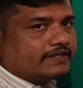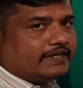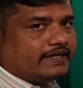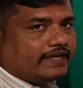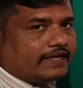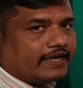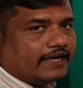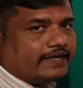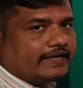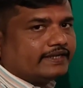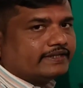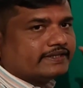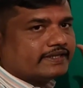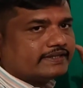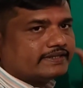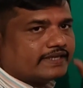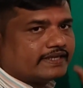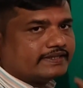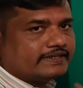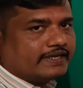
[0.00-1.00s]
the three
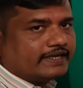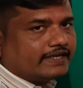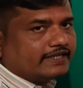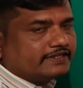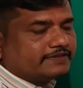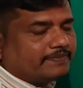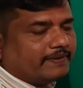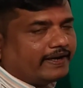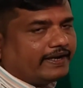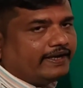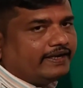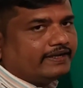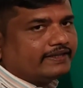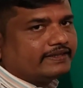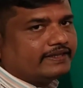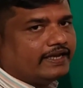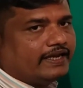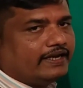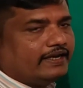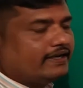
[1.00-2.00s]
conditions are
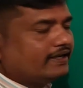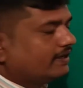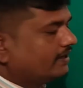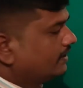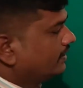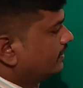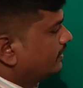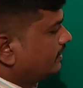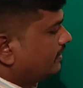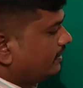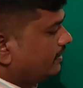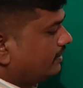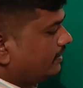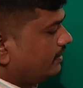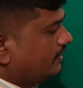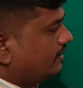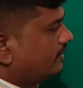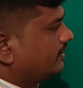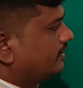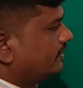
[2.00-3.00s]
satisfied, then
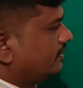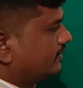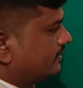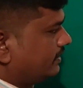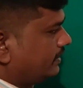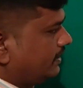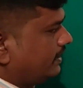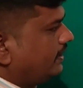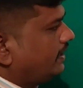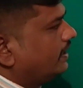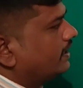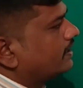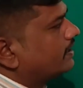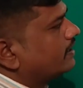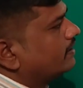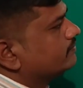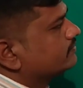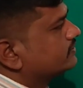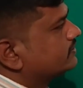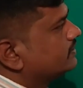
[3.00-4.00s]
here
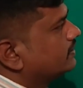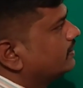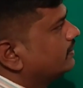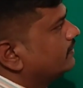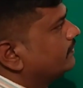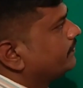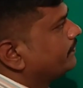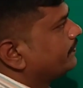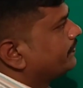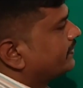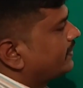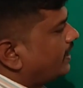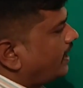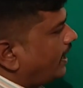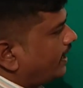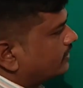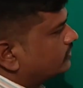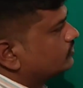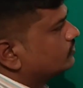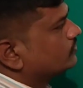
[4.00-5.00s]
comes the
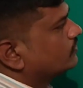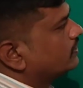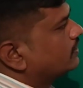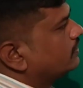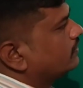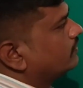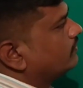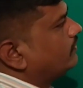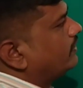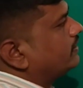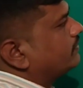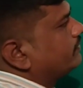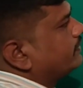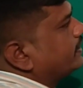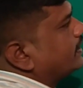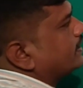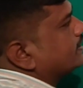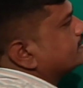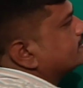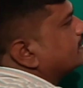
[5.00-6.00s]
actual, what
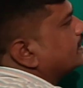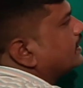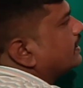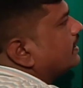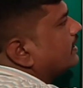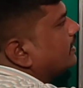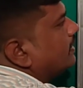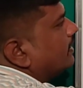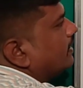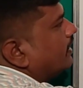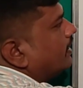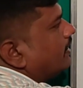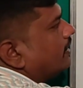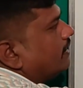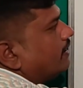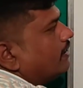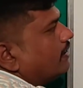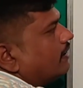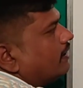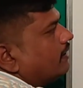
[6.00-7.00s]
we can say,
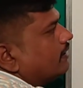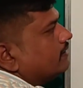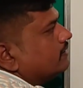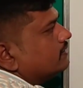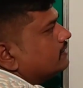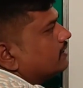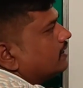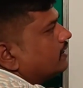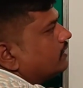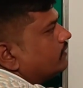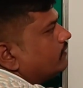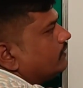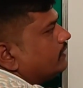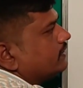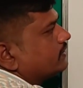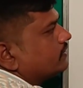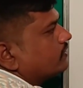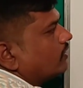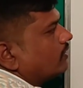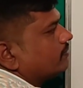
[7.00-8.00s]
the
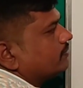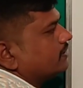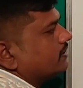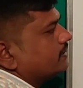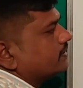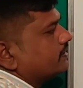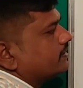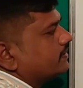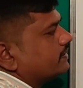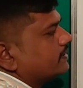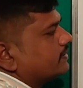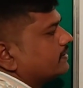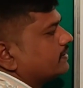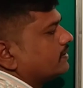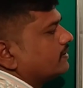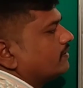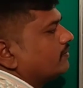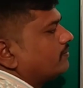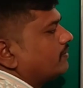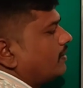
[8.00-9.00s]
twist of this
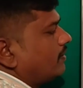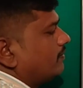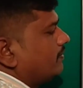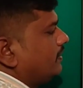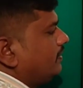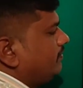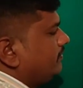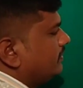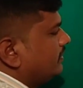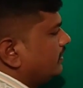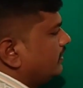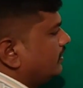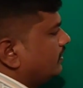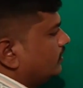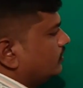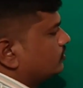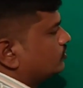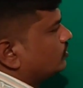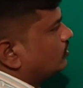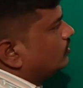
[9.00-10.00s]
problem.
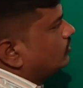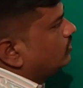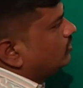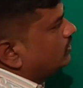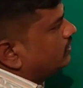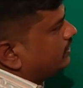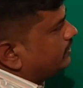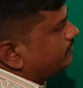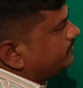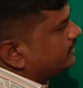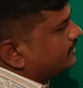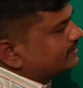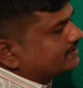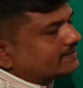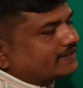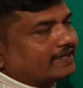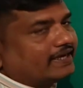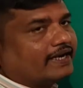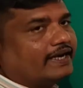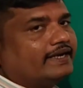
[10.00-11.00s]
So if
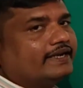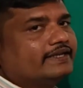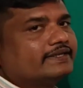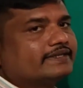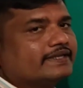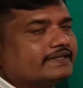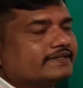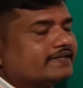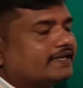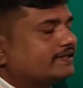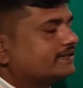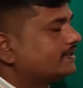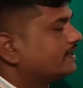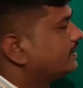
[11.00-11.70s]
these three conditions are